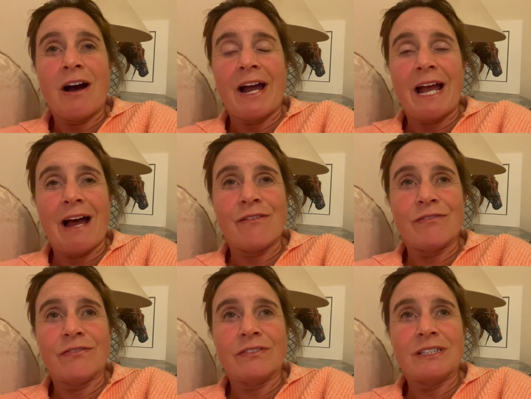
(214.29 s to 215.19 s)
I have
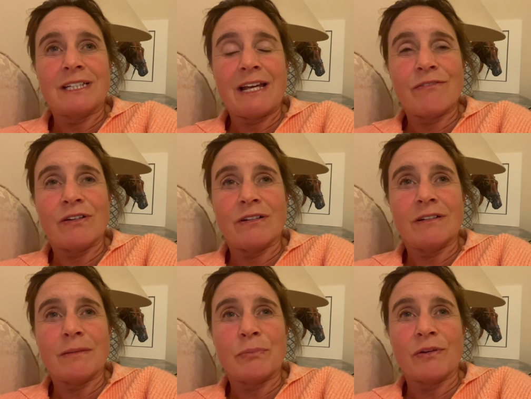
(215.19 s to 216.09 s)

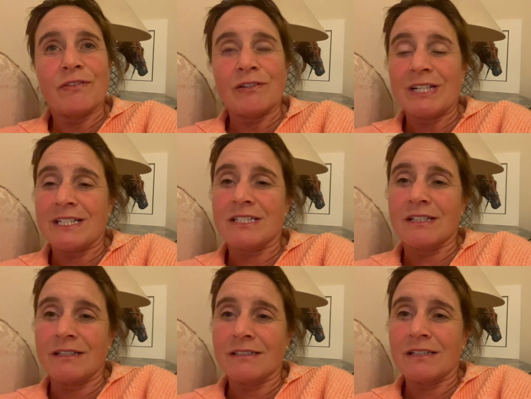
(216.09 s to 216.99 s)
given Brookfield
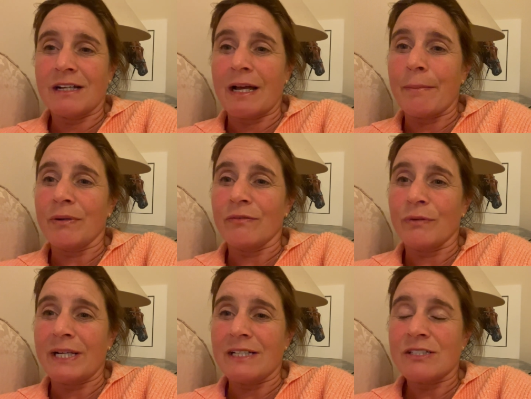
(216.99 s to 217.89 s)
Inocent a couple of
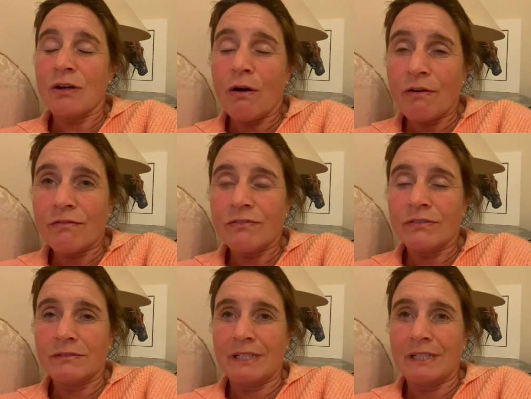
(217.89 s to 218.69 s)
weeks off.